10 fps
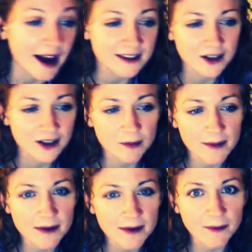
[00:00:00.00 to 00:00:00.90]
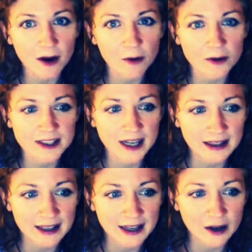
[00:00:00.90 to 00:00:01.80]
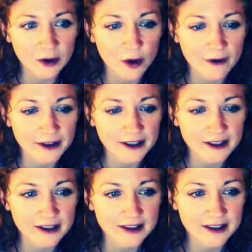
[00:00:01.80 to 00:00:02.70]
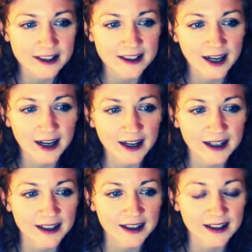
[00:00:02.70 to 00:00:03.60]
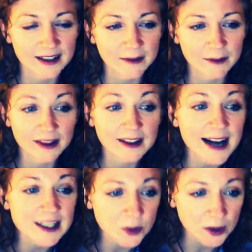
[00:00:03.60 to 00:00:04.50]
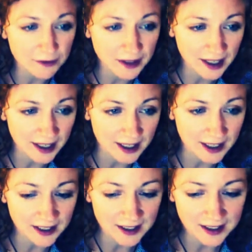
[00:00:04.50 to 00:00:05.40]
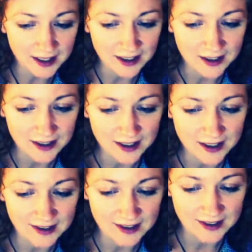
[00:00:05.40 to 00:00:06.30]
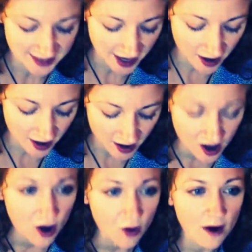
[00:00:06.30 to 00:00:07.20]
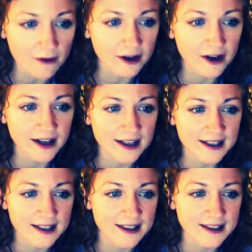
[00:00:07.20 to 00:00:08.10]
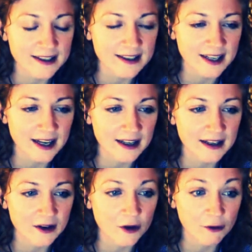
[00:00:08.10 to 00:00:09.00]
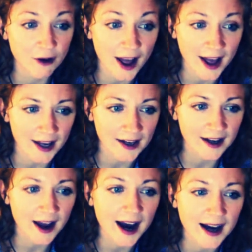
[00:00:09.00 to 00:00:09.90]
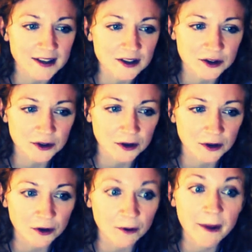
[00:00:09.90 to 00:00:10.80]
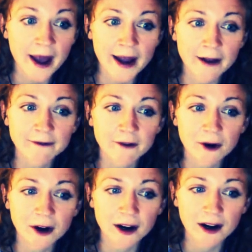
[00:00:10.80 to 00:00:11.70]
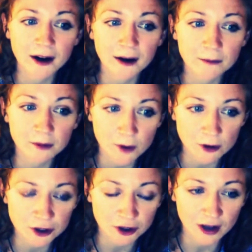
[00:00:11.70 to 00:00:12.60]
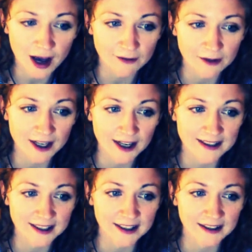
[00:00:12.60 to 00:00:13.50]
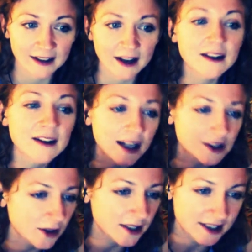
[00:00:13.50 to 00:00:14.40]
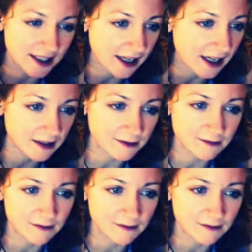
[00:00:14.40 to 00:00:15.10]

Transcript: But yeah, so maybe we'll say that whoever's the last one of the year, let's say, whoever is in the red has to pay for promotional advertising not to exceed